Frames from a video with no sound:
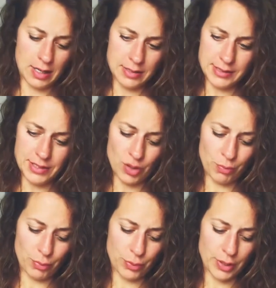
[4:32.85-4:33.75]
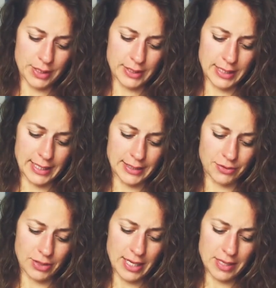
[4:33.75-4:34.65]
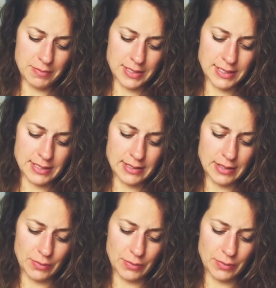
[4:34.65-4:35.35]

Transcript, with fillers: 0.8 grams